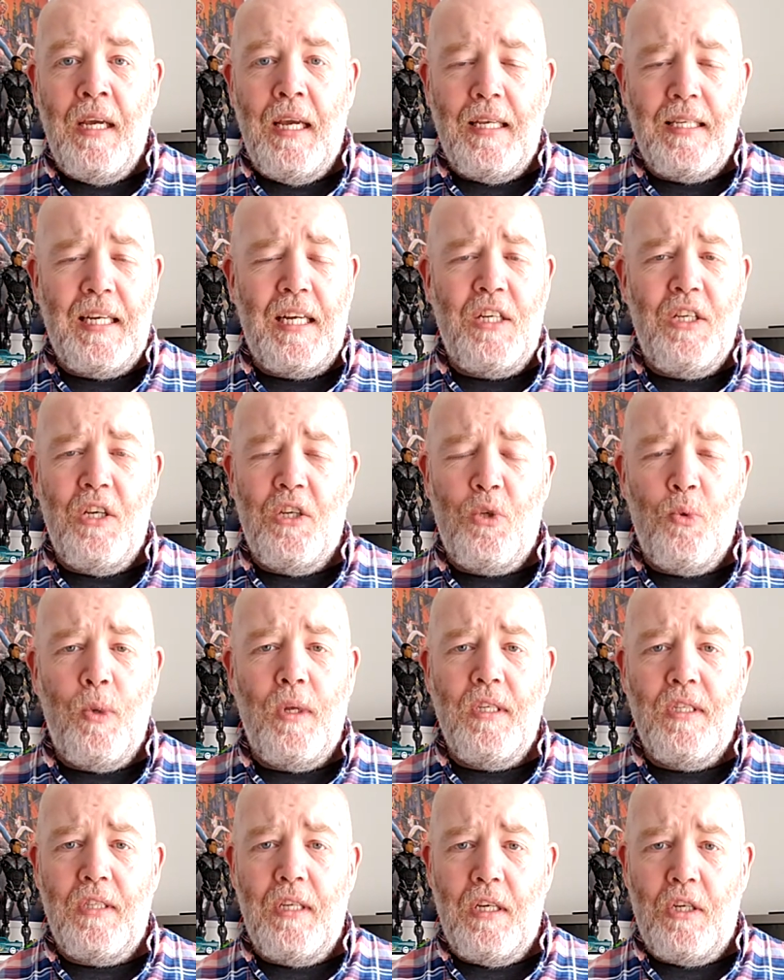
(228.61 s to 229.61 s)
It's actually a
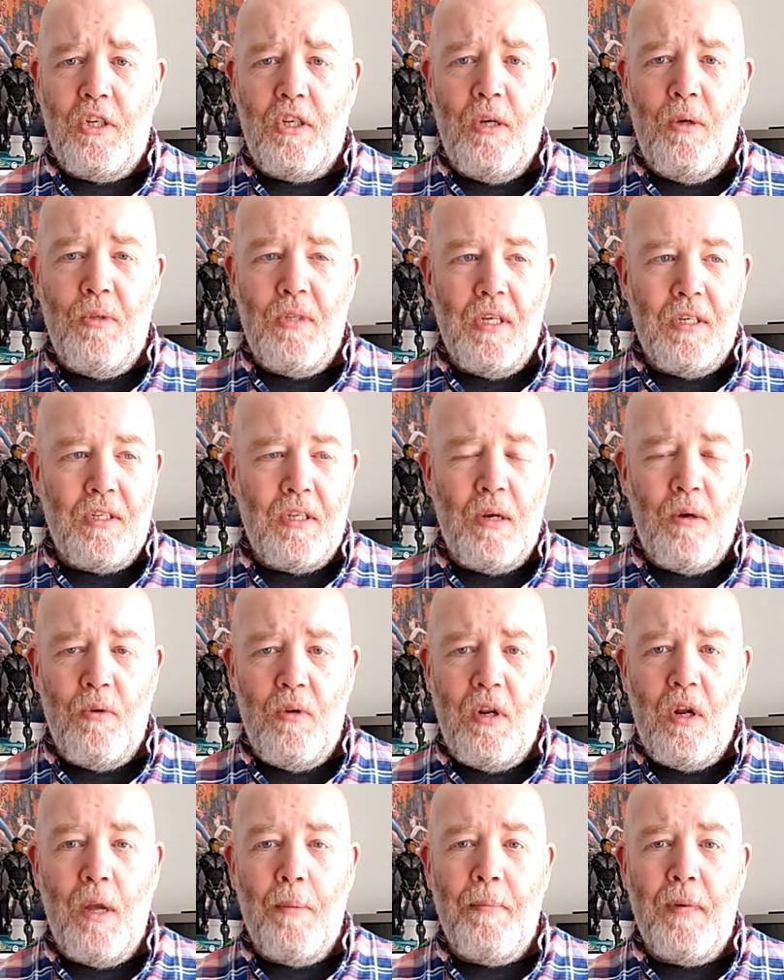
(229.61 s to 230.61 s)
twin-stick shooter, so
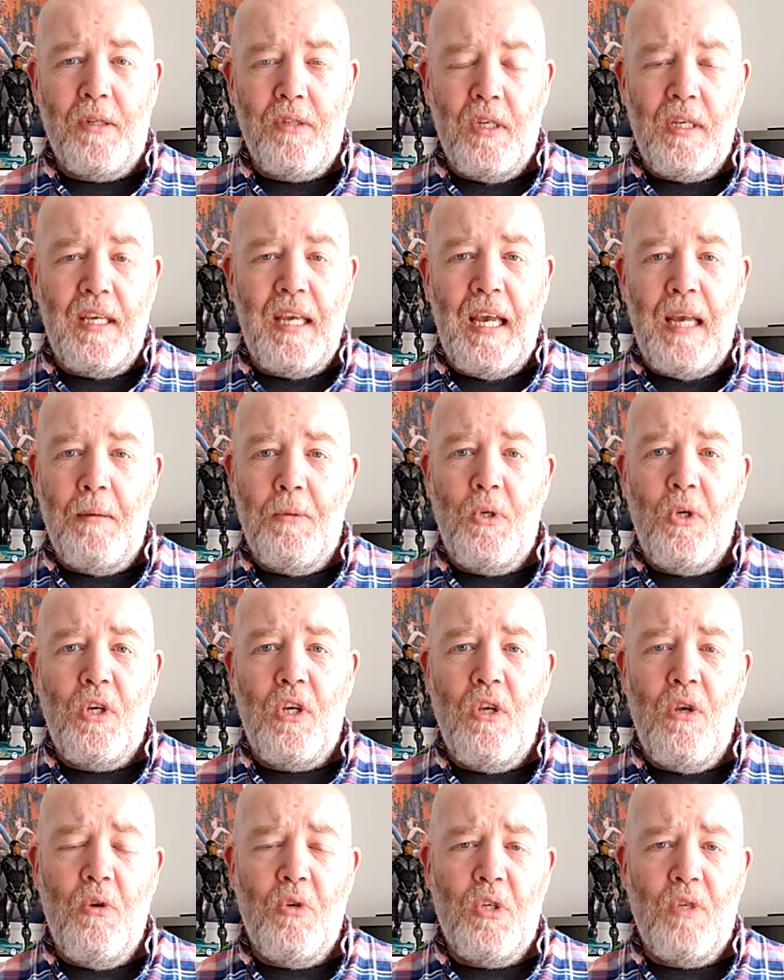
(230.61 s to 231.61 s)
like modern games, you
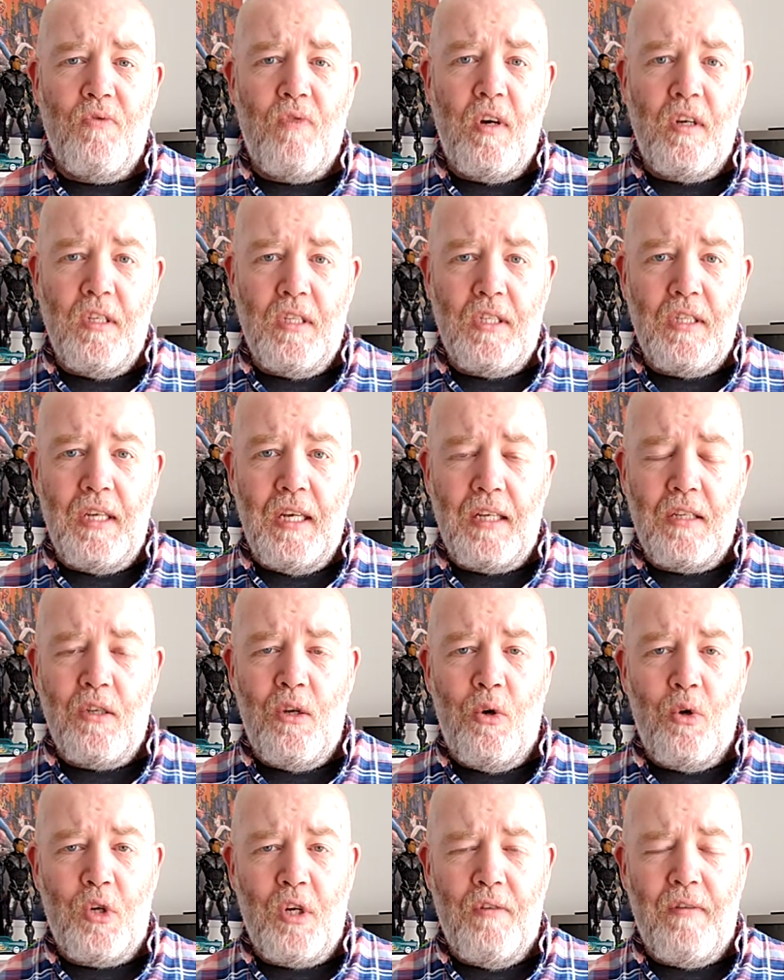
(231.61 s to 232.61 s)
can use the right stick
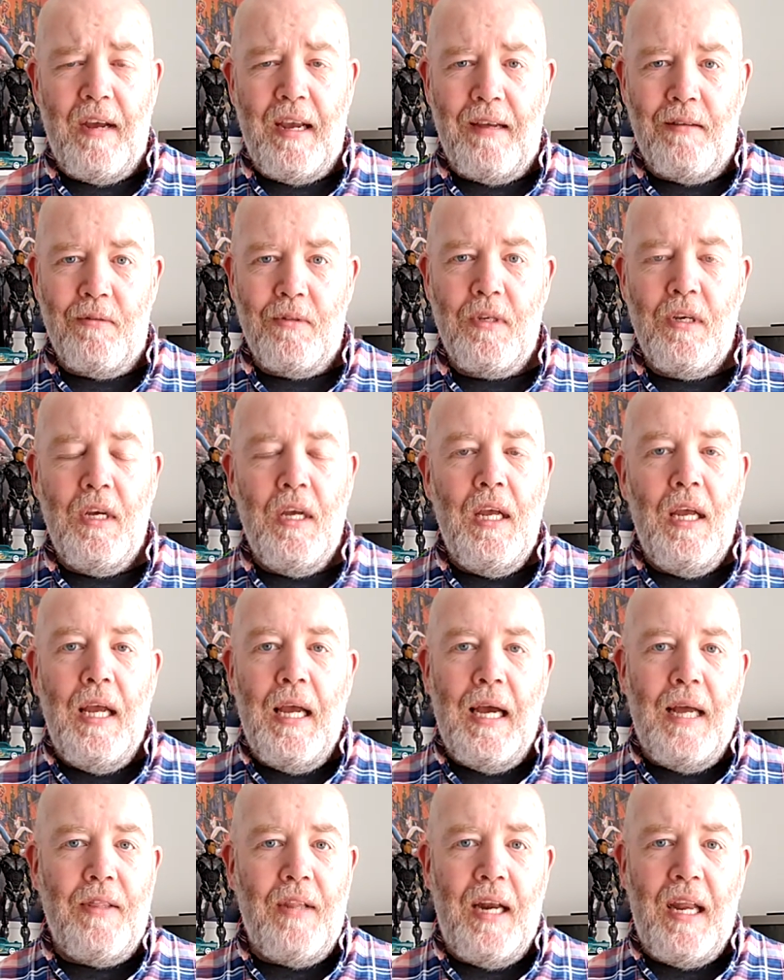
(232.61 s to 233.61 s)
to look around
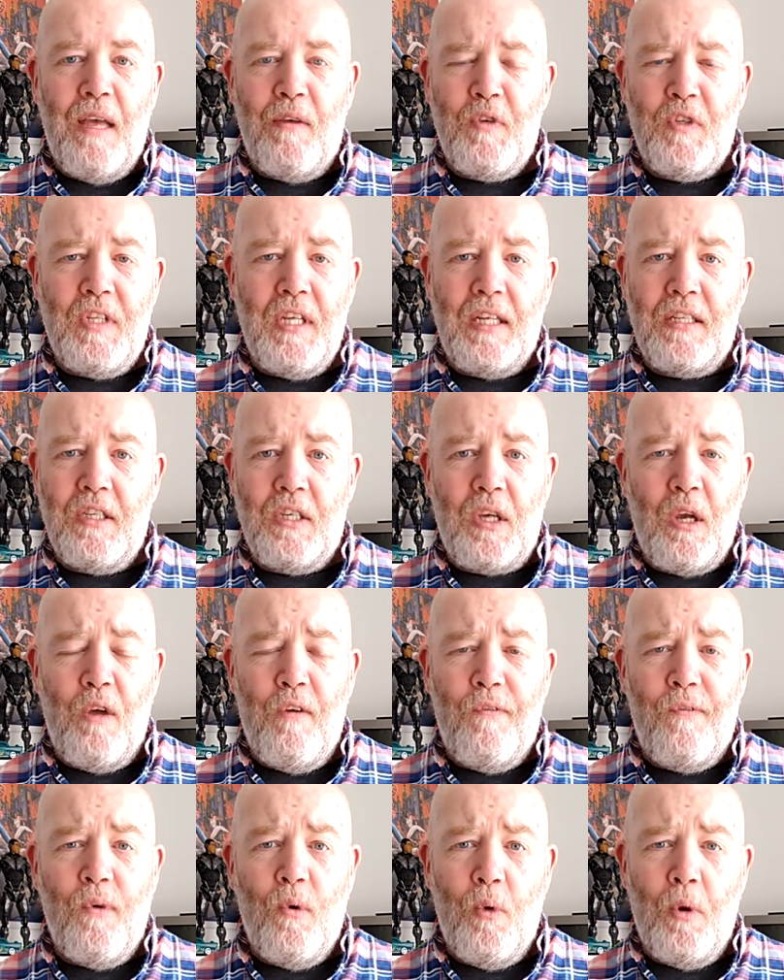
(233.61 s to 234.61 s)
and the left stick to go
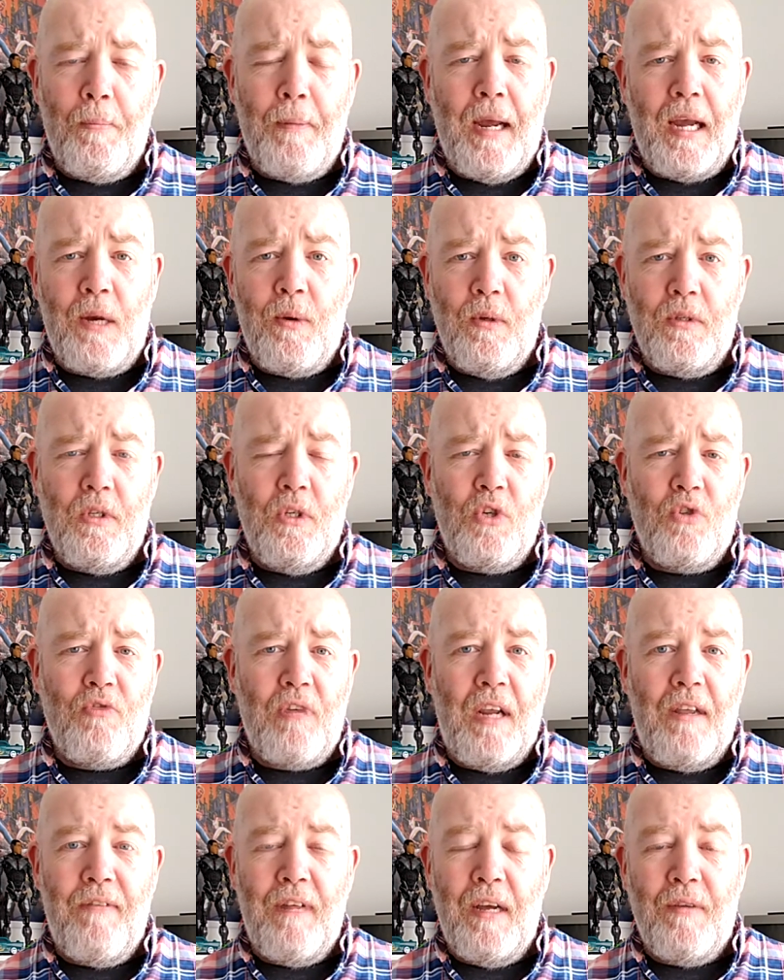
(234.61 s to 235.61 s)
forward, backwards and
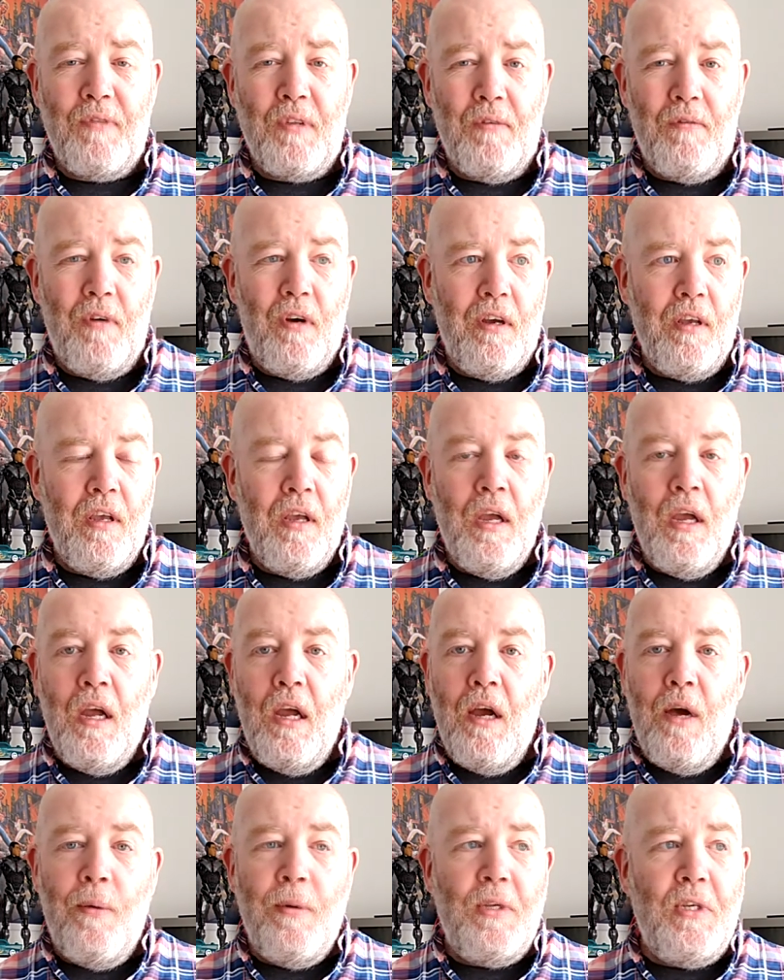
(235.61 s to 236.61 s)
strafe left and right,
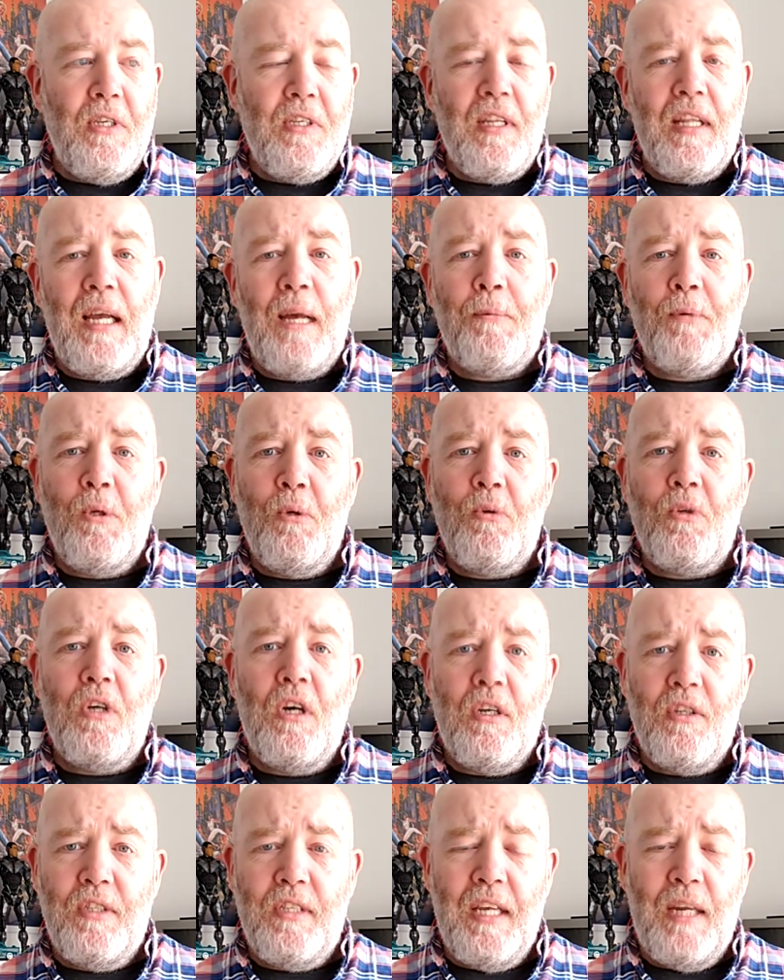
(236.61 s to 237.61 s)
which is an absolute
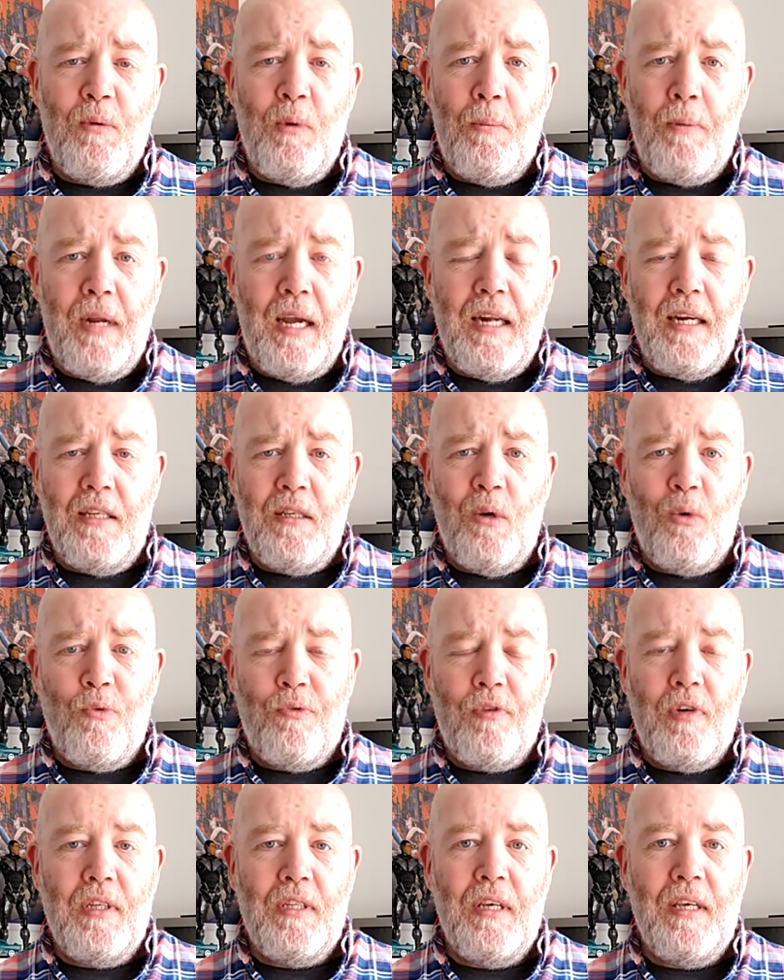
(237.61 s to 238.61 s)
godsend when playing these old
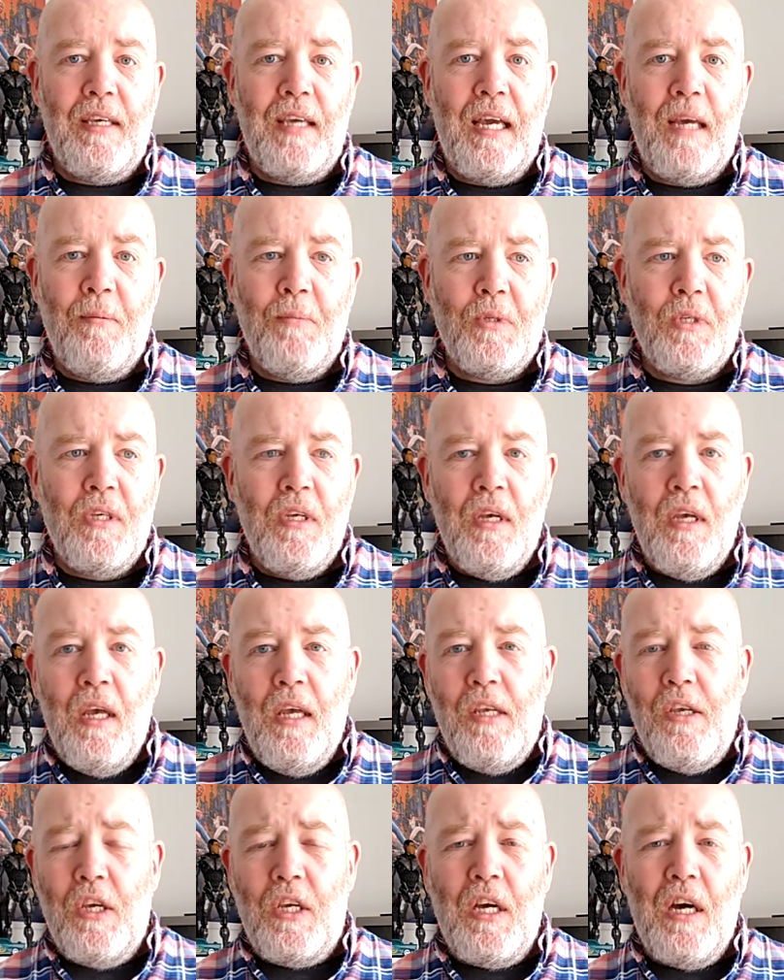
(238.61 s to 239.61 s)
3D games.
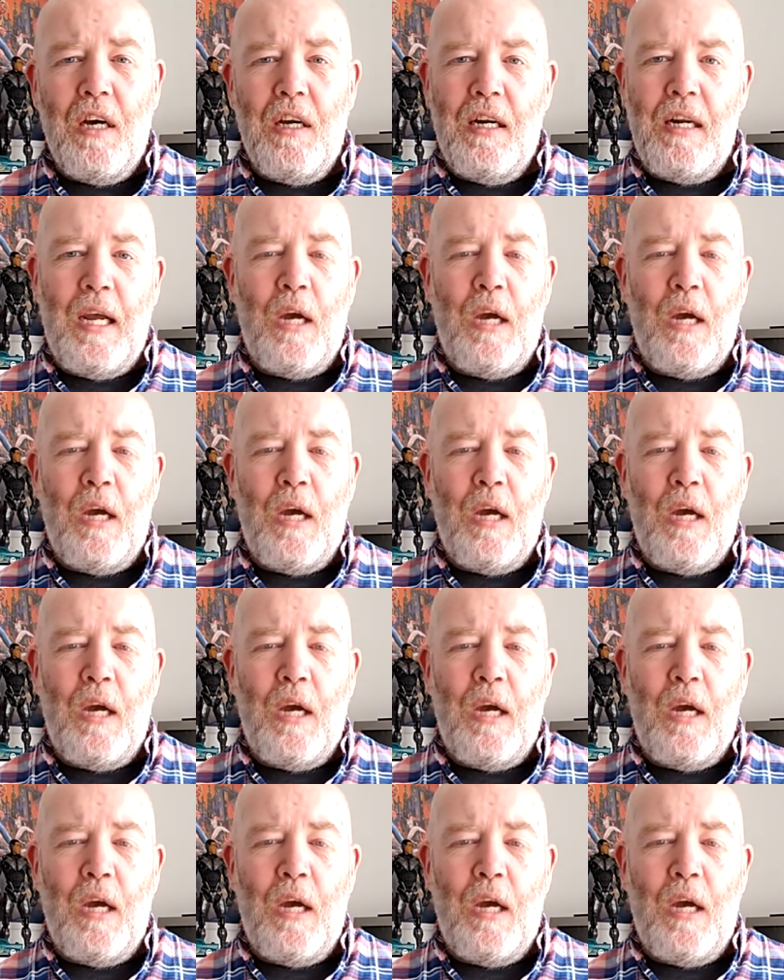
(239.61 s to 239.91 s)
You can't